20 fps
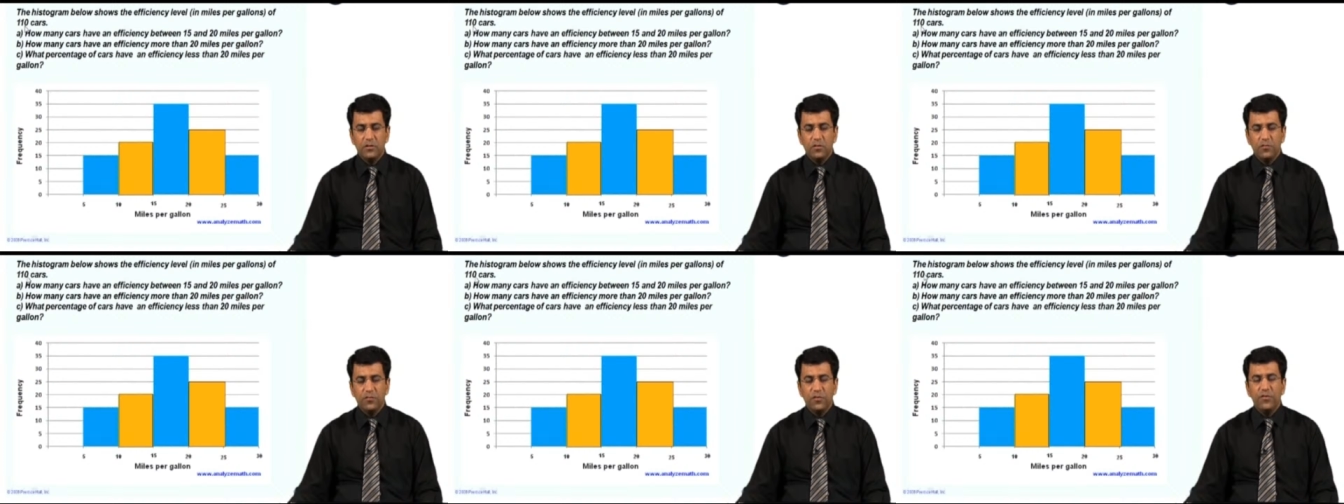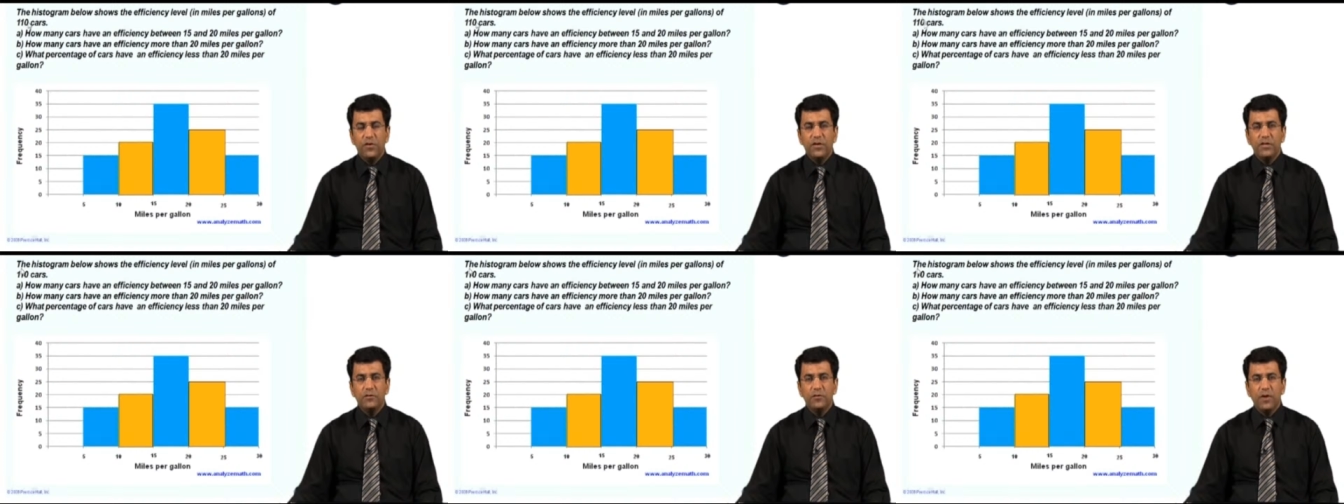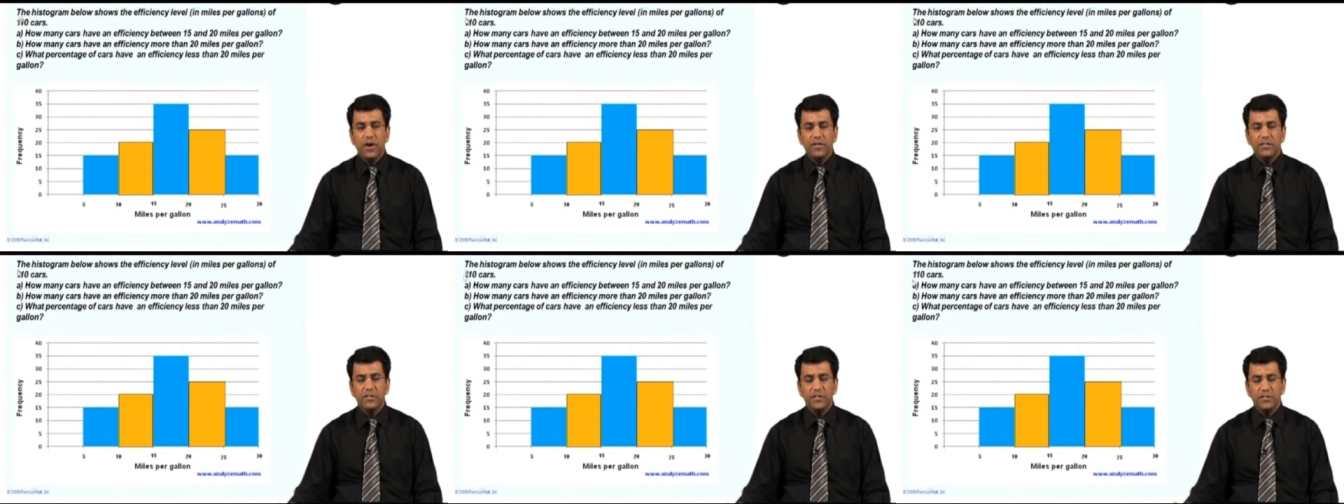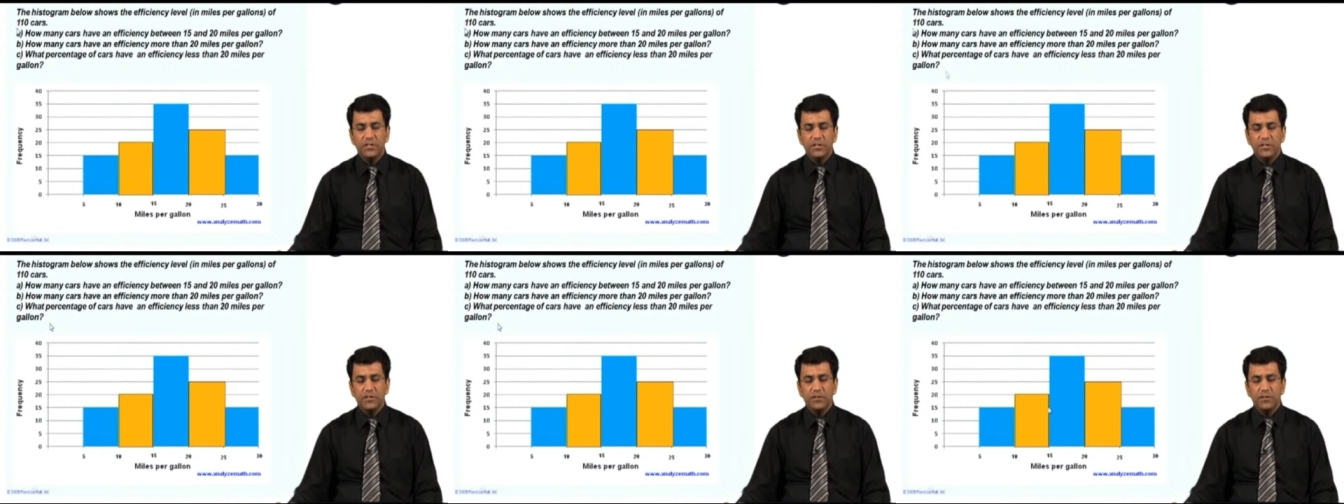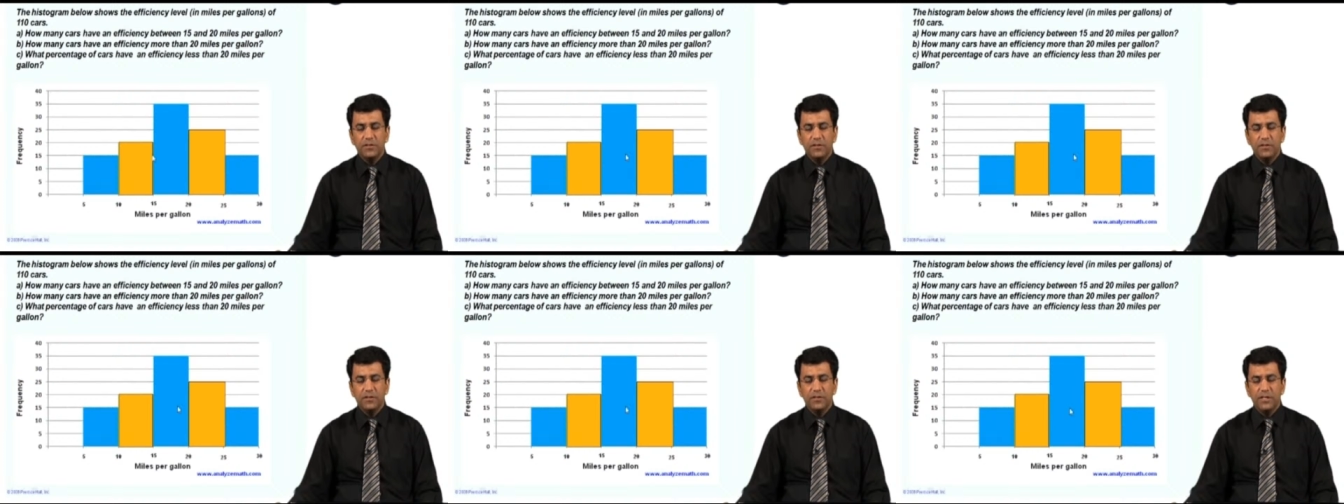So we will divide it
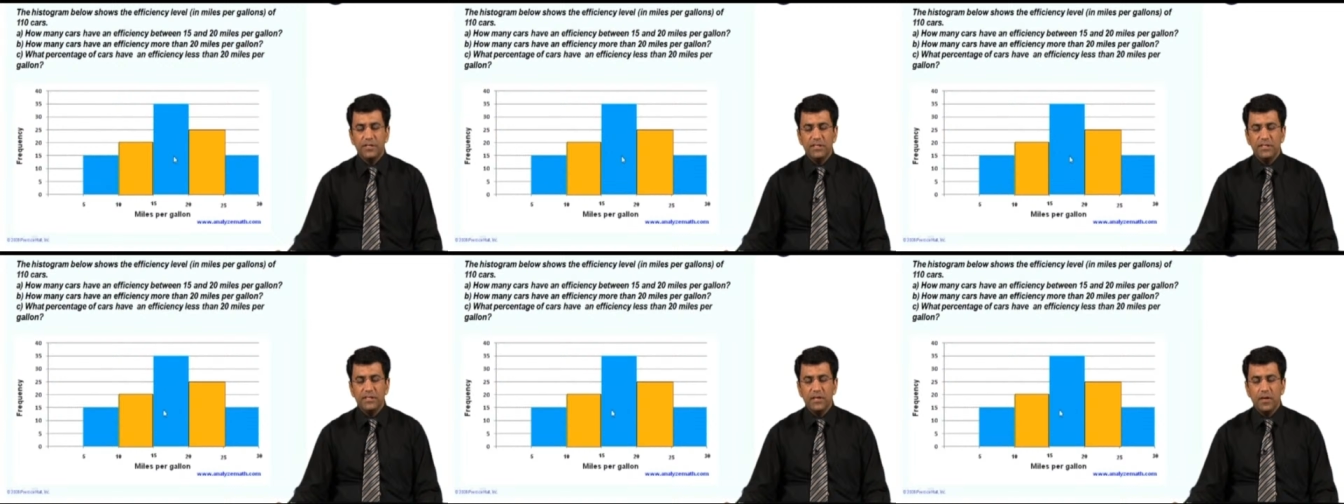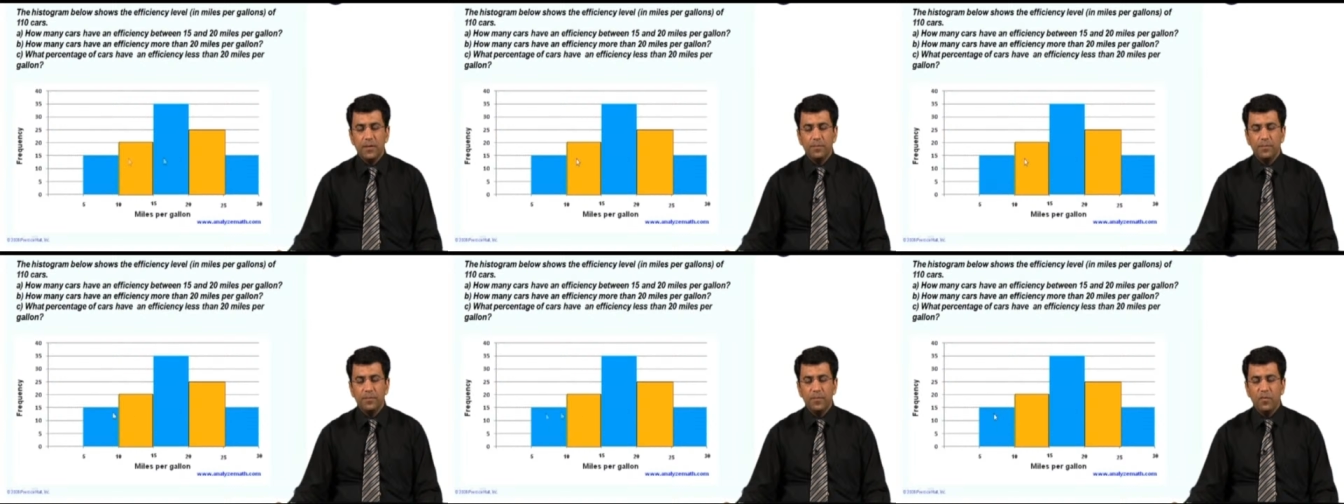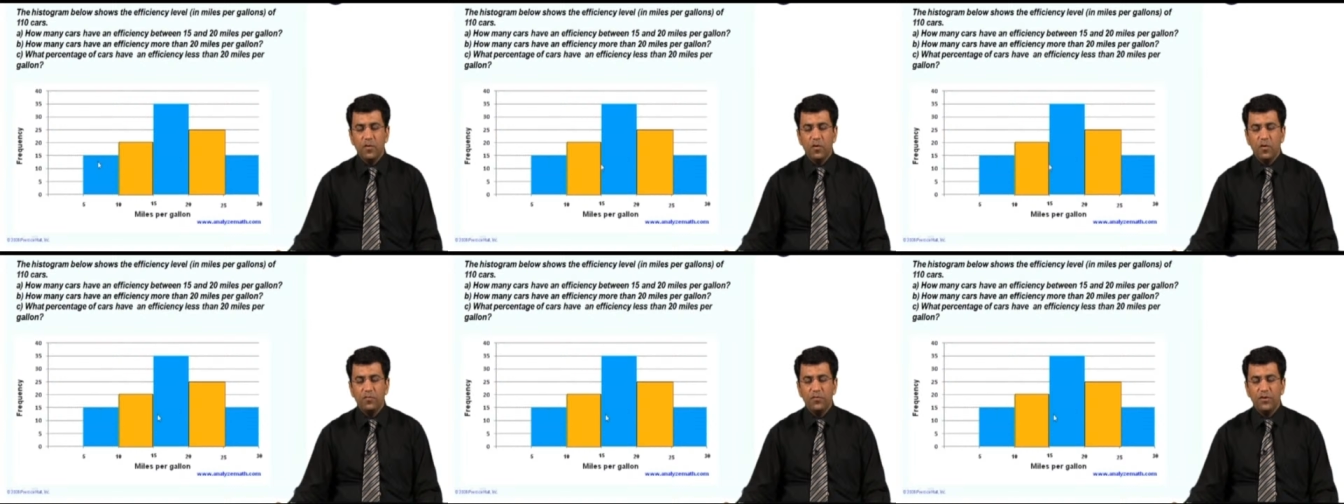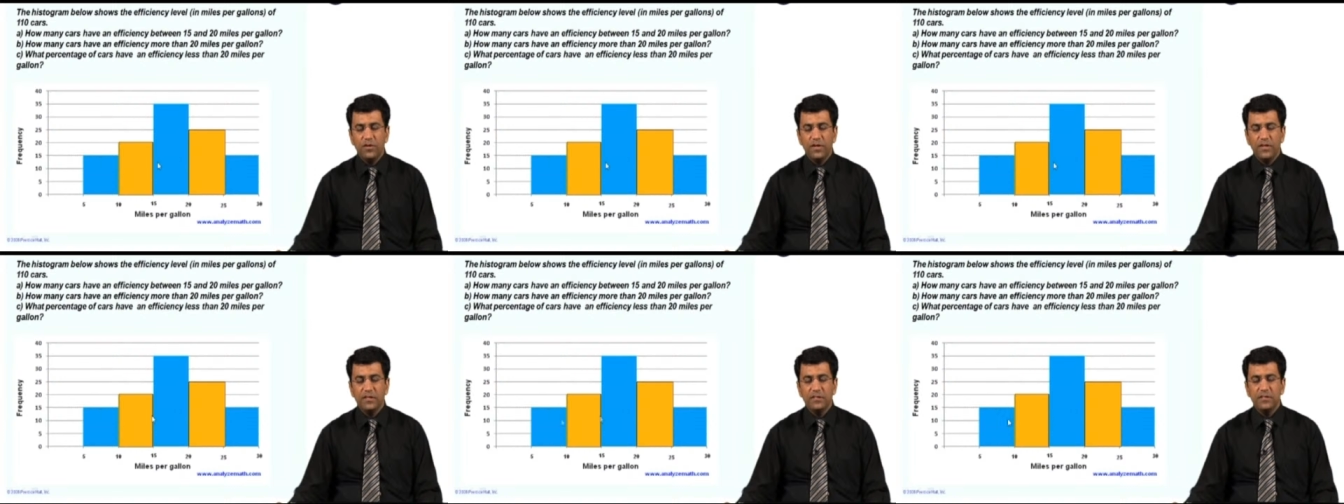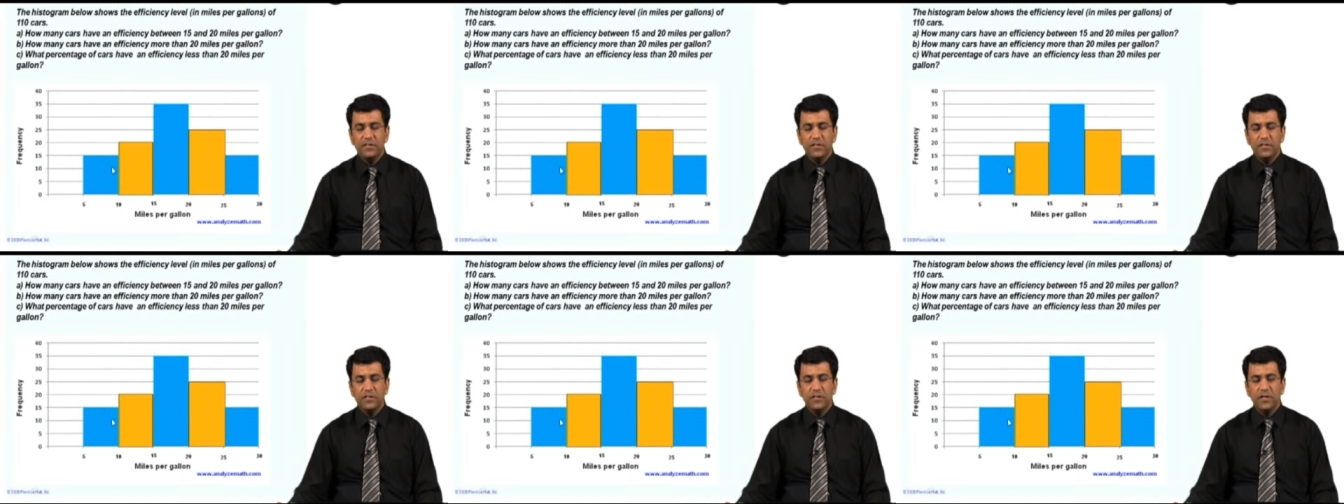this sum of
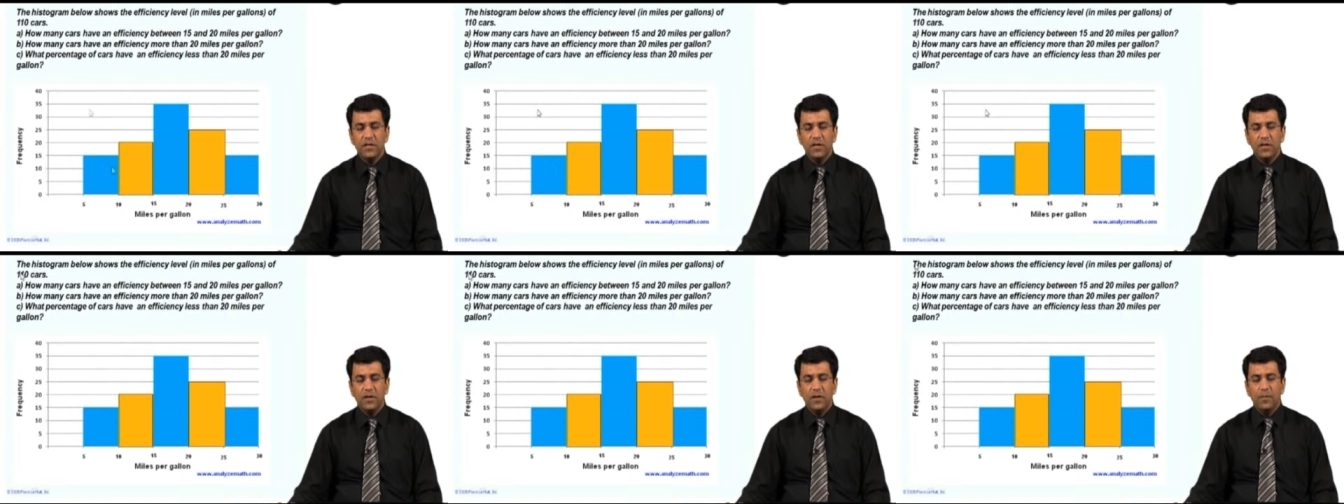frequencies